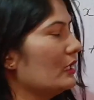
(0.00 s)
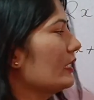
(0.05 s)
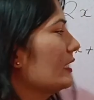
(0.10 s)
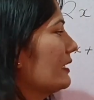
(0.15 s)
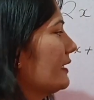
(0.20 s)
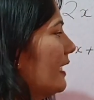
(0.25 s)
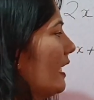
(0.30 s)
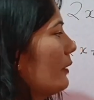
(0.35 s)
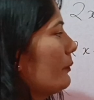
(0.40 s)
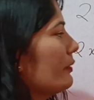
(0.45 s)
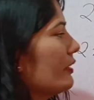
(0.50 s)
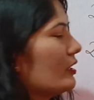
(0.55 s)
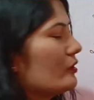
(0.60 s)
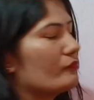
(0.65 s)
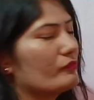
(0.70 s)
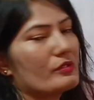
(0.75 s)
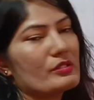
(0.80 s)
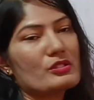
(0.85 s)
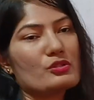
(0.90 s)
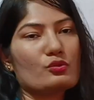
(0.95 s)
It can be
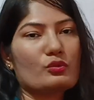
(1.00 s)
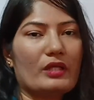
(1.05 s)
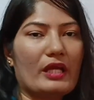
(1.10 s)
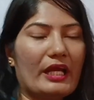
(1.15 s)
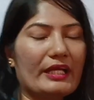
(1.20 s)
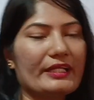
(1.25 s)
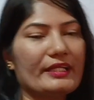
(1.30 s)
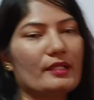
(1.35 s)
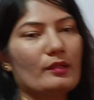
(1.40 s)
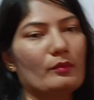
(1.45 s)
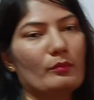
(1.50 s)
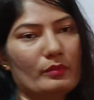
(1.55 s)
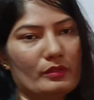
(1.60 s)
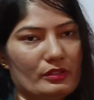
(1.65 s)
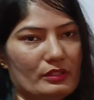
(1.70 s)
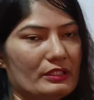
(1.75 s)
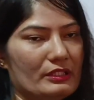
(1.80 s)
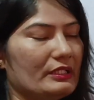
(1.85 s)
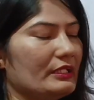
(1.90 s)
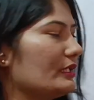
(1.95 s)
equals to any
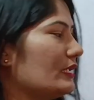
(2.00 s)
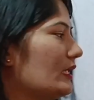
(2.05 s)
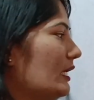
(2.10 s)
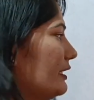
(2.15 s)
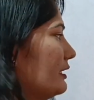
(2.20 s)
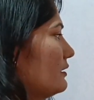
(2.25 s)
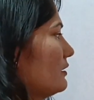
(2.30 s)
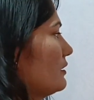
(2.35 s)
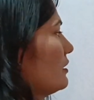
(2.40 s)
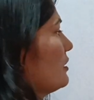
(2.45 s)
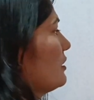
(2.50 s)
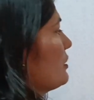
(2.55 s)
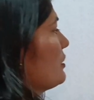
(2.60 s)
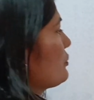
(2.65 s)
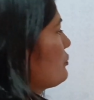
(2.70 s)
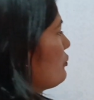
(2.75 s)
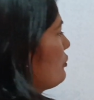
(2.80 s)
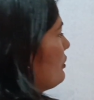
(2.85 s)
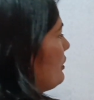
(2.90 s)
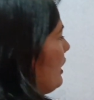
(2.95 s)
number, right?
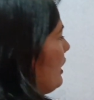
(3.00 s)
So